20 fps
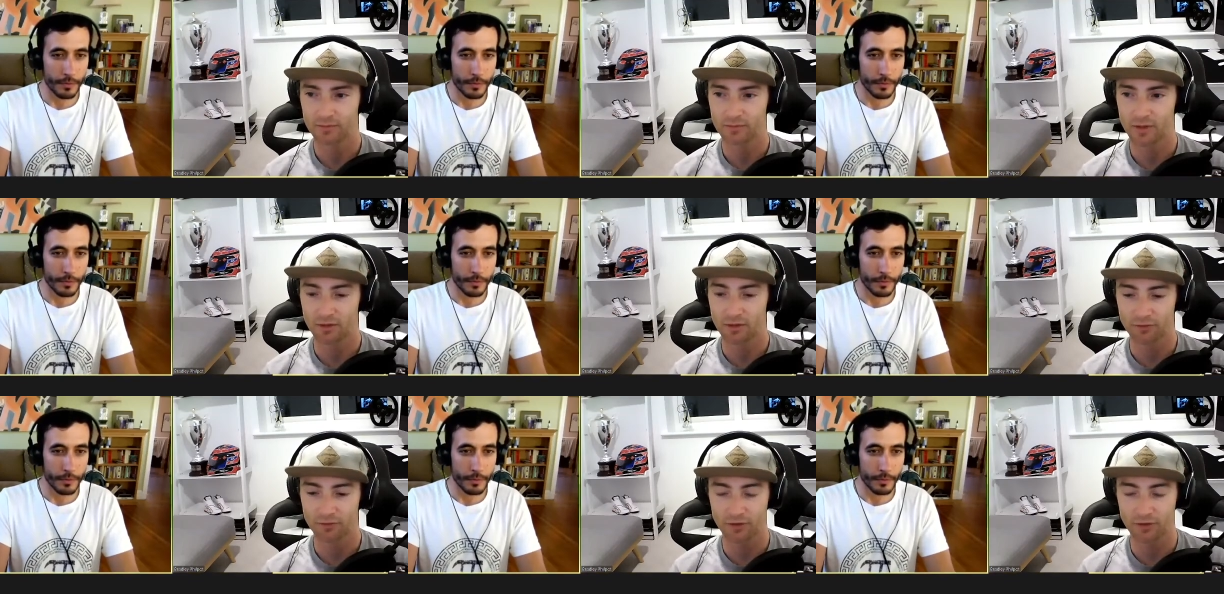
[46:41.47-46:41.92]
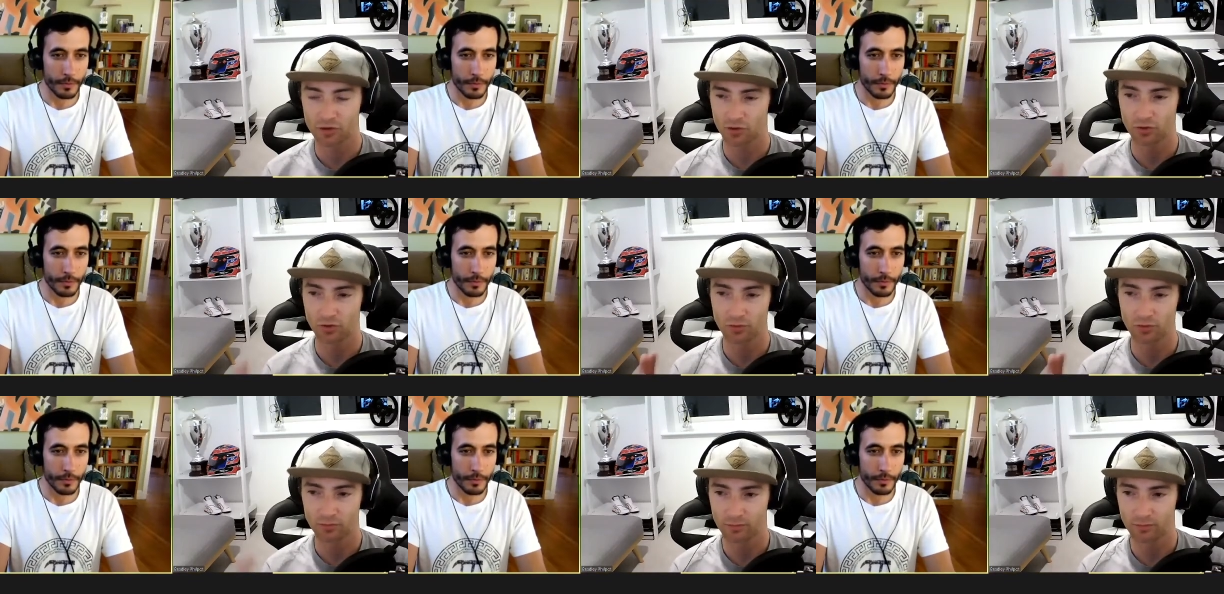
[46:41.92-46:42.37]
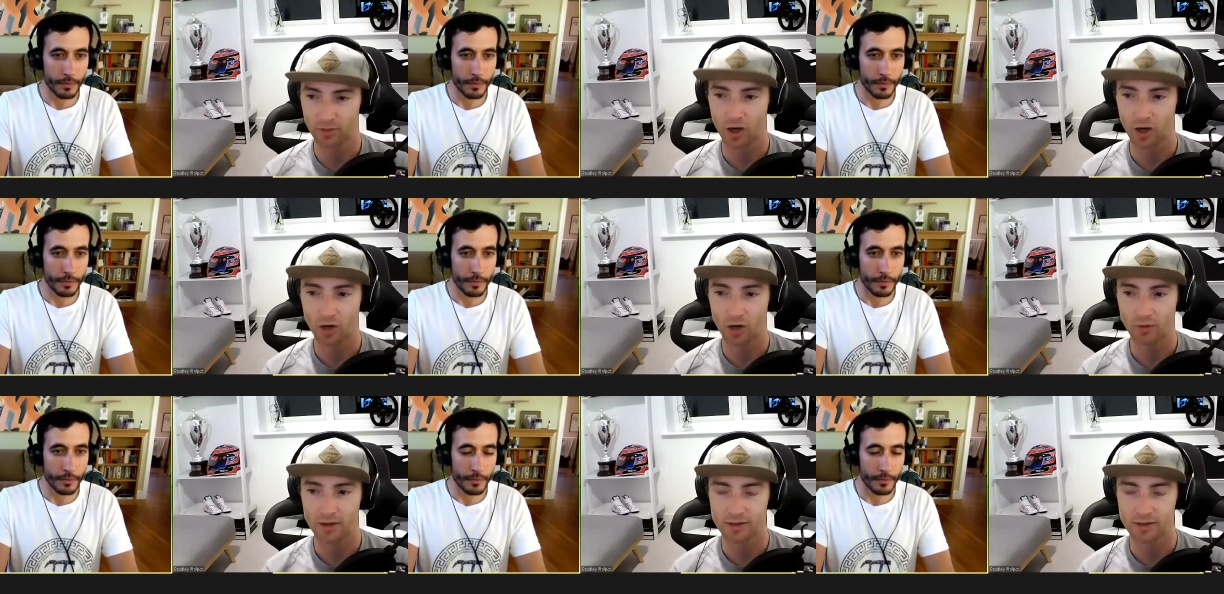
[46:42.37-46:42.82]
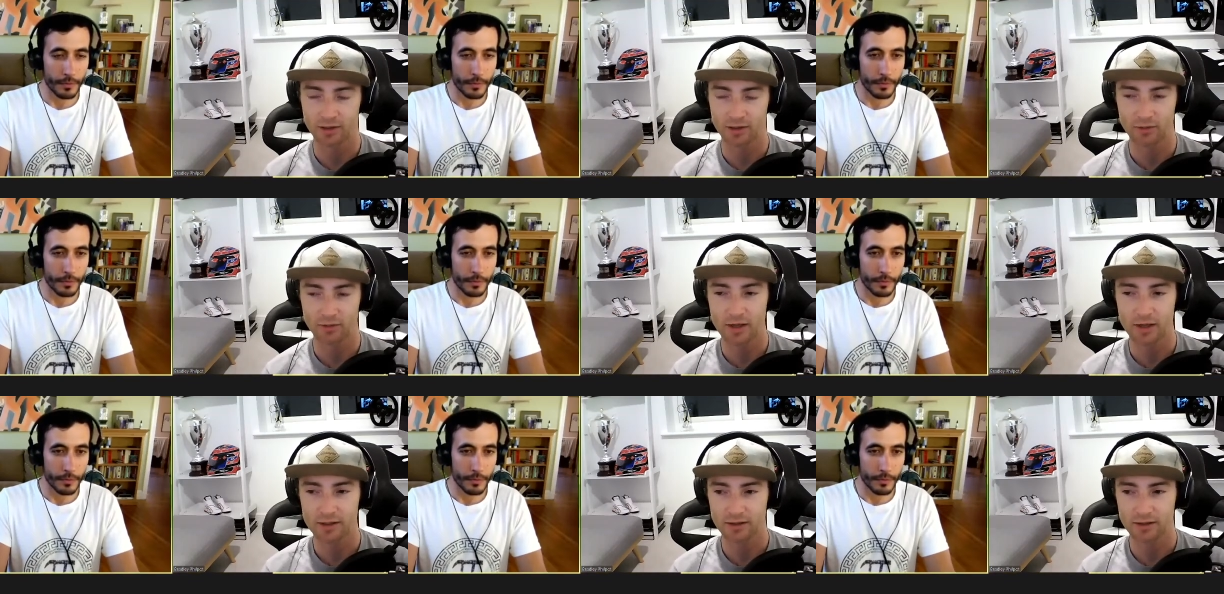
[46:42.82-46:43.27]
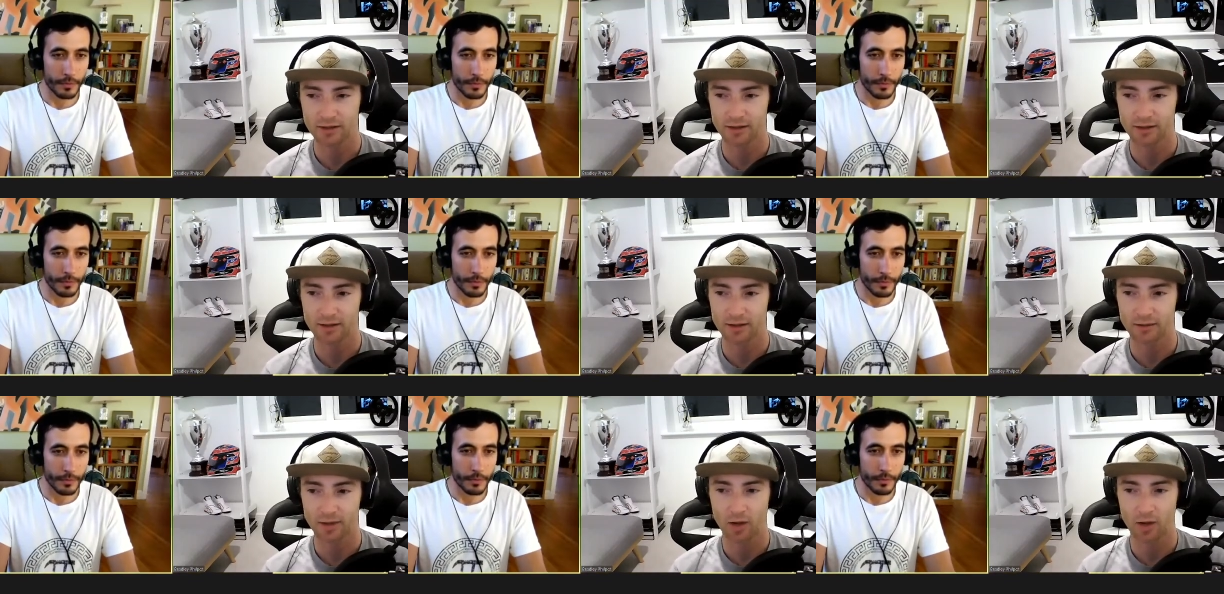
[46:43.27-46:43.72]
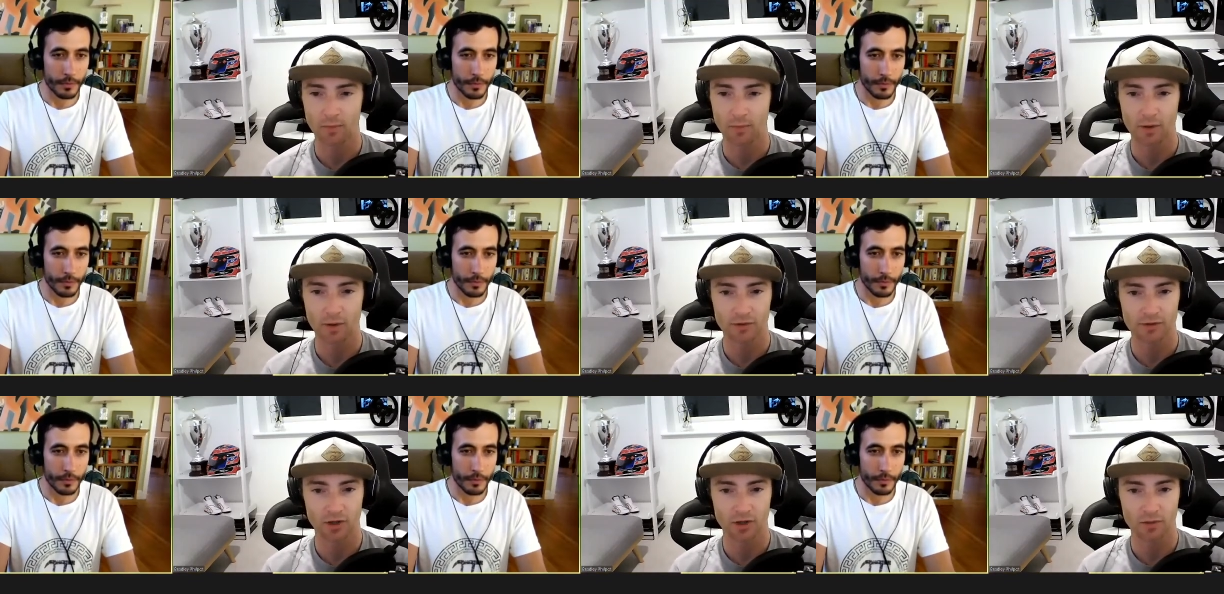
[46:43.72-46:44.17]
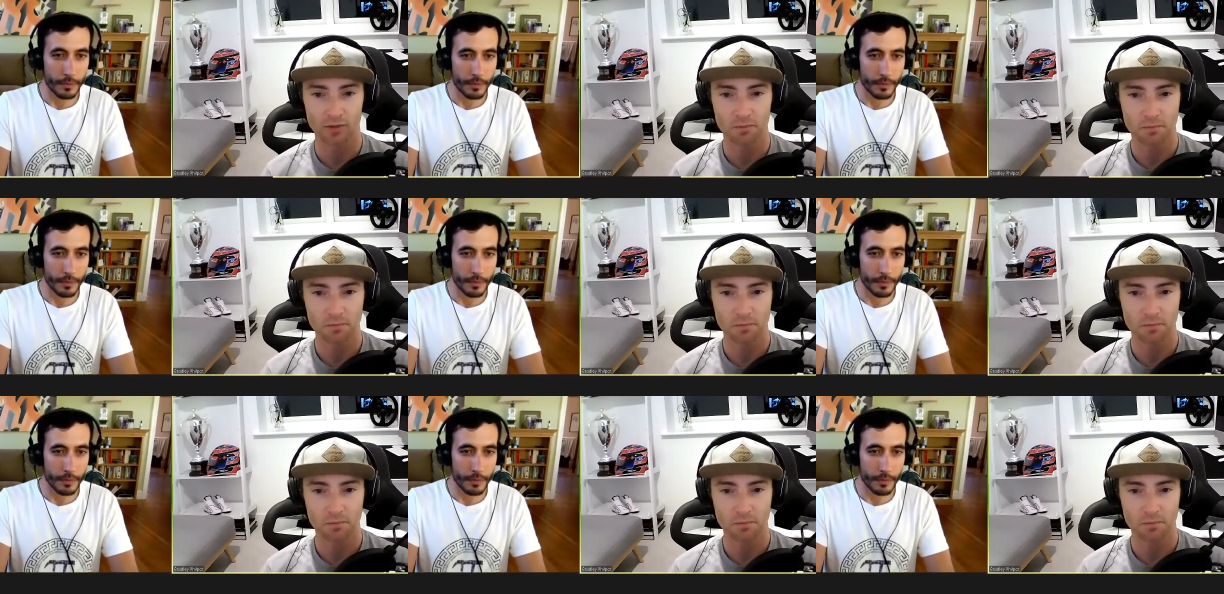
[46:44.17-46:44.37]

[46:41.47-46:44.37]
Speaker 1: official iRacing race in about a month's time.